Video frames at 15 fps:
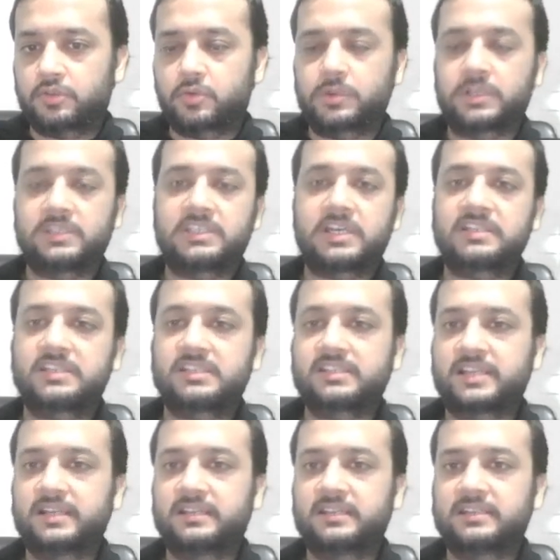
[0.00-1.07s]
total charge
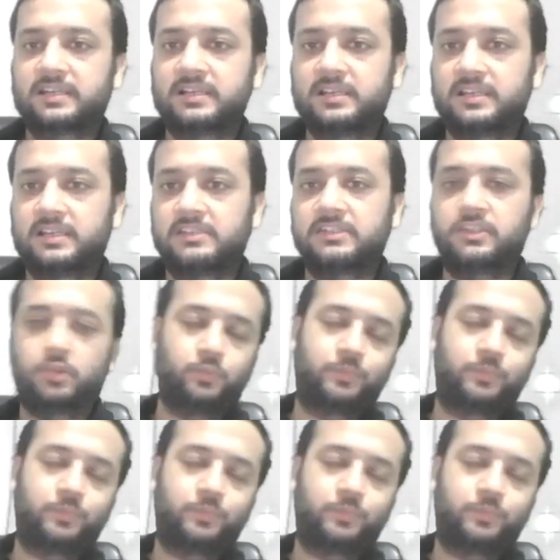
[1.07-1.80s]
inside the cylinder is q.